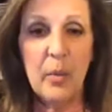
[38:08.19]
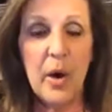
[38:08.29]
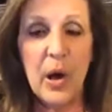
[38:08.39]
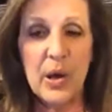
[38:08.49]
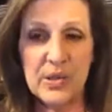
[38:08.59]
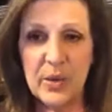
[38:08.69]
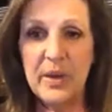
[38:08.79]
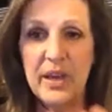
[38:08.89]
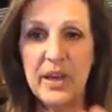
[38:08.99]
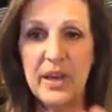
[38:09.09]
Also,
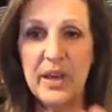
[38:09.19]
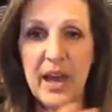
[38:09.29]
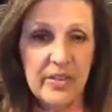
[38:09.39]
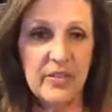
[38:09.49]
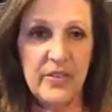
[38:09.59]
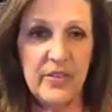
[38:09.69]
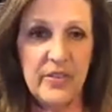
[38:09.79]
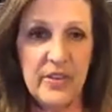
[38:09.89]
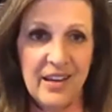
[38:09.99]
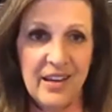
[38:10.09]
we have the
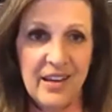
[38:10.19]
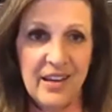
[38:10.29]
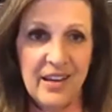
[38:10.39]
VA